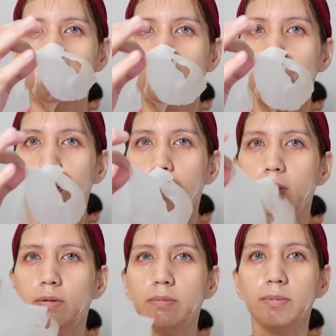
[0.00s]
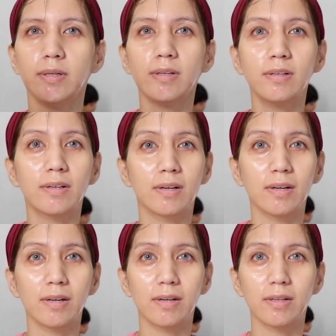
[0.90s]
Ayan. Oh my
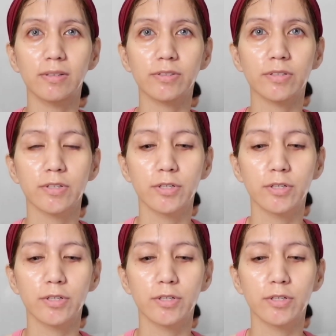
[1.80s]
gosh.